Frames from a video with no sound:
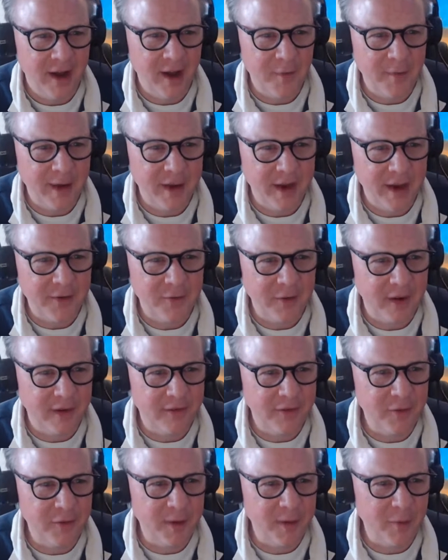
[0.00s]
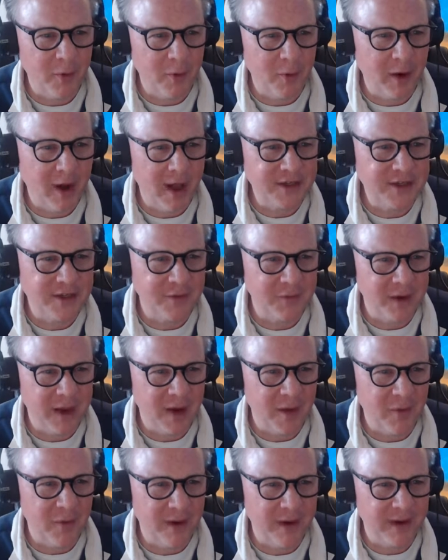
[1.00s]
oh my gosh, we got two people watching. We
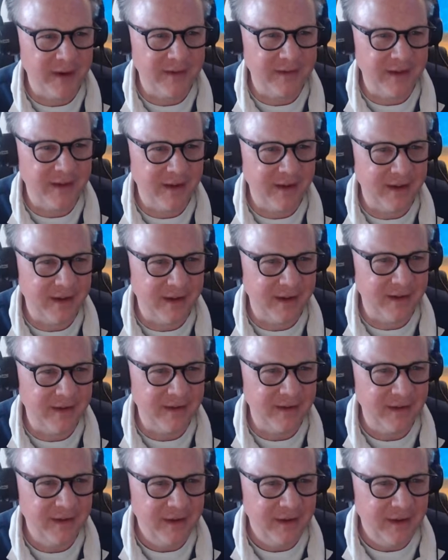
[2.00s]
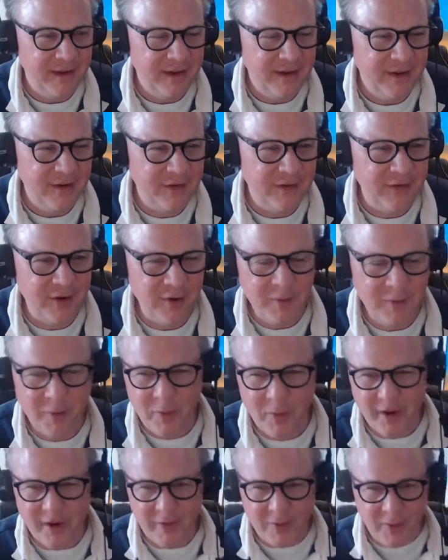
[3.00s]
got one at YouTube
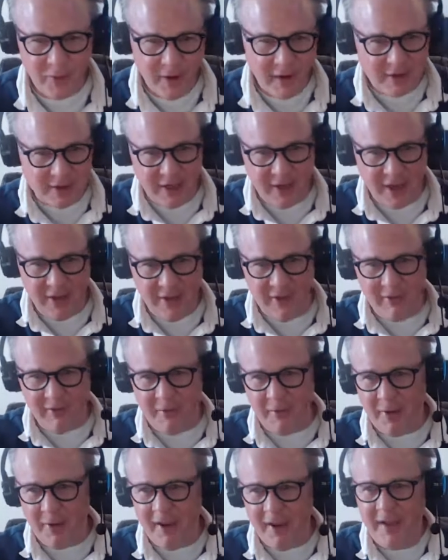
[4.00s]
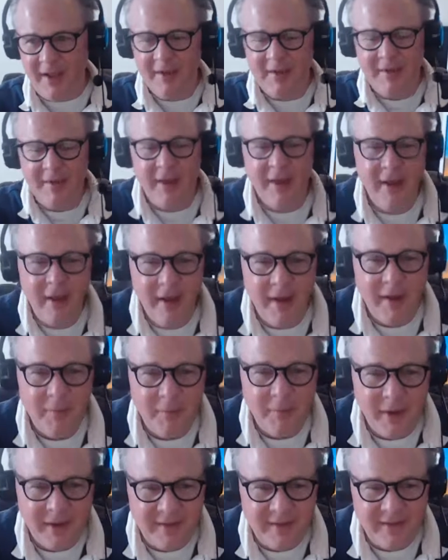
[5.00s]
and one at Twitch. Hello, everybody.
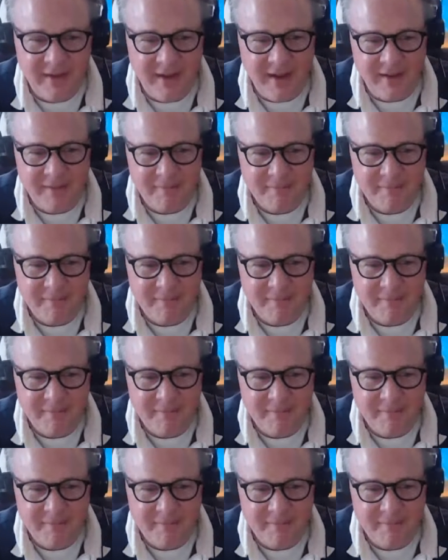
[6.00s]
But